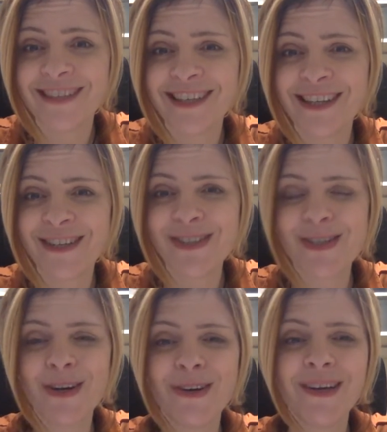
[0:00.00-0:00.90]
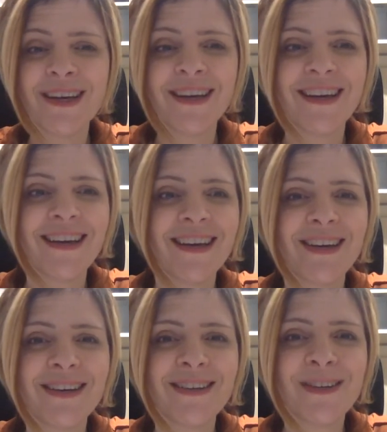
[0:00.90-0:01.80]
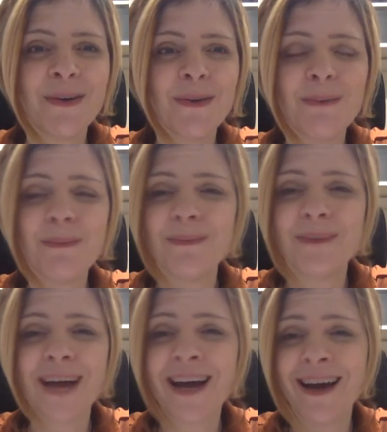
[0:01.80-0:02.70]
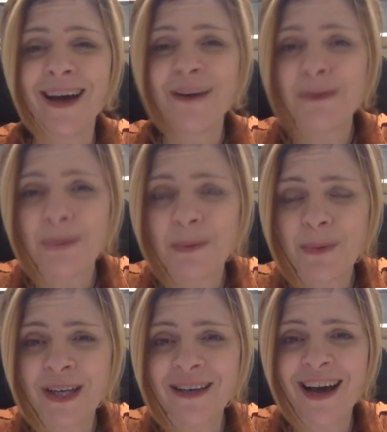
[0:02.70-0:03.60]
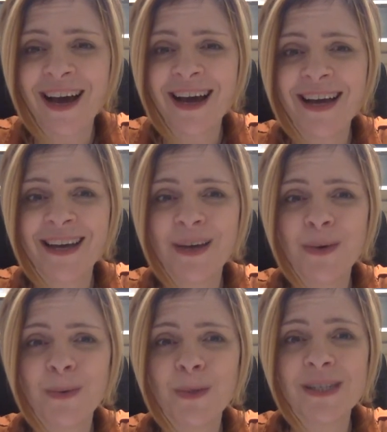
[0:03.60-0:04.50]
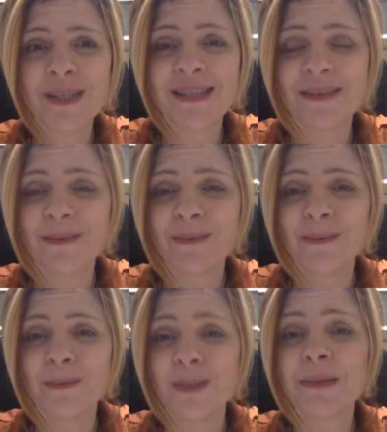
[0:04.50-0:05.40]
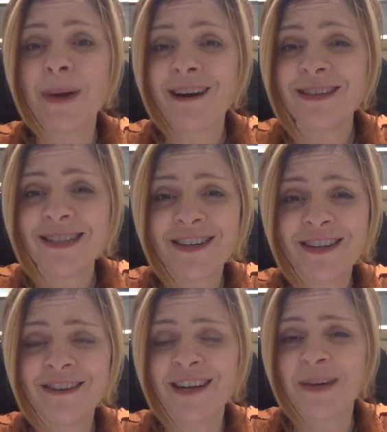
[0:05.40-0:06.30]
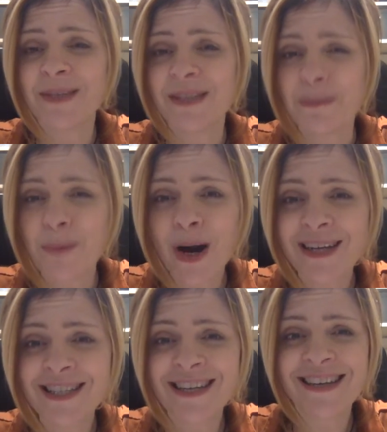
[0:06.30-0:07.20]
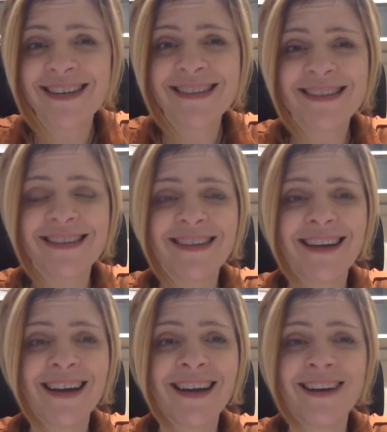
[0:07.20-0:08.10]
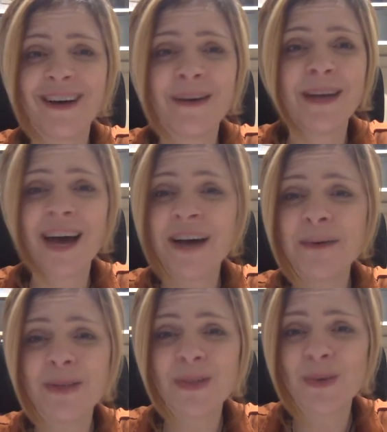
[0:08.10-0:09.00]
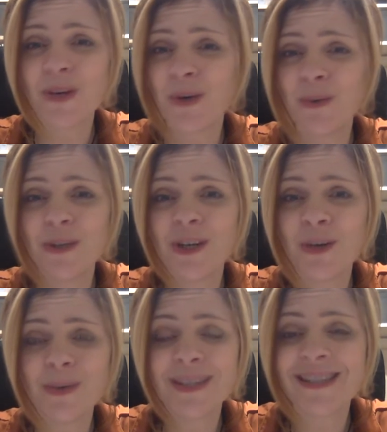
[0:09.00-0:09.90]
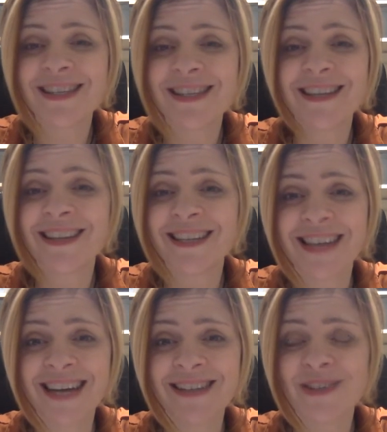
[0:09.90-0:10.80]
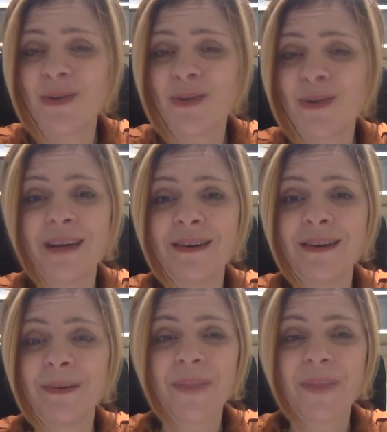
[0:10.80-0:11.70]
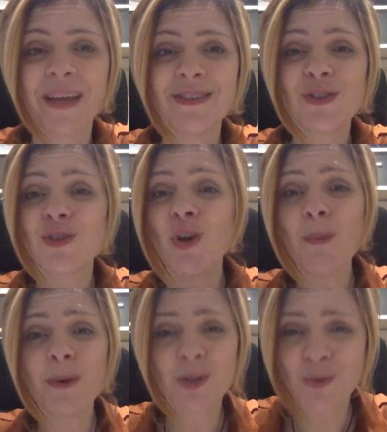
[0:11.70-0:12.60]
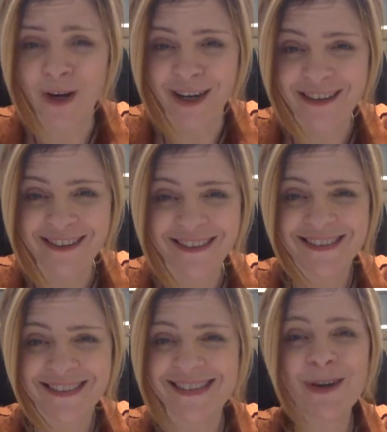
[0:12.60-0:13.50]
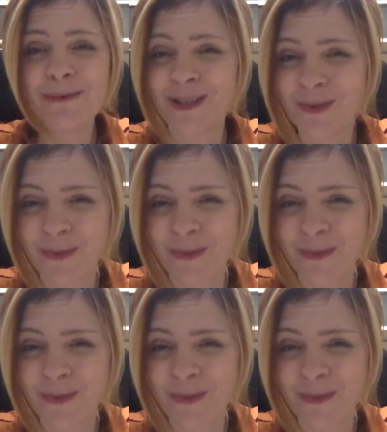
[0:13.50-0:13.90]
You know, so you know the I, I remember when I was was a barrister and I was in practice and I I mean I was one who would who would sit at their desk doing so much work, so much